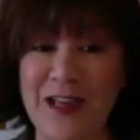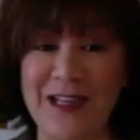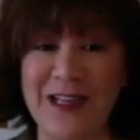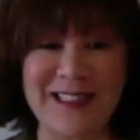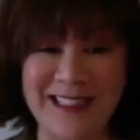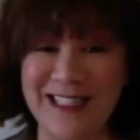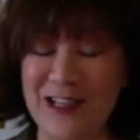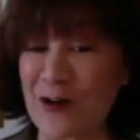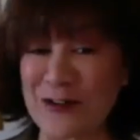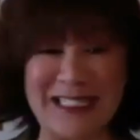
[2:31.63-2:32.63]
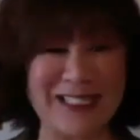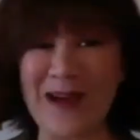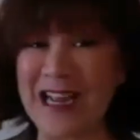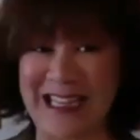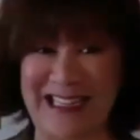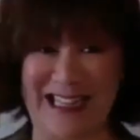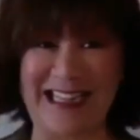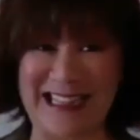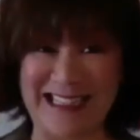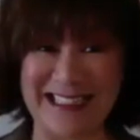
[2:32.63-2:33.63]
faces that aren't smiling
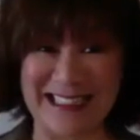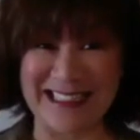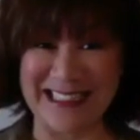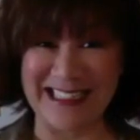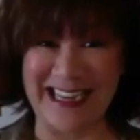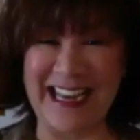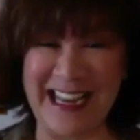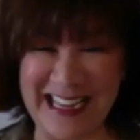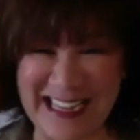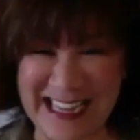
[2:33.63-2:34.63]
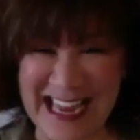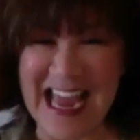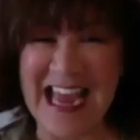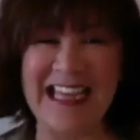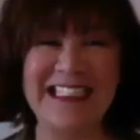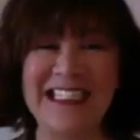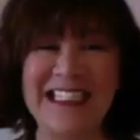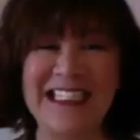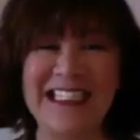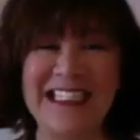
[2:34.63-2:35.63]
like this. It
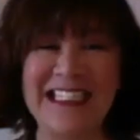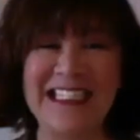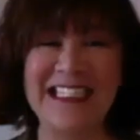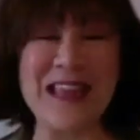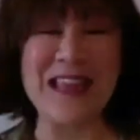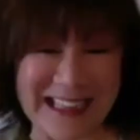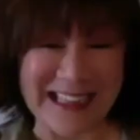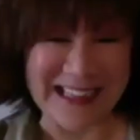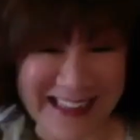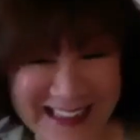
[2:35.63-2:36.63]
does not mean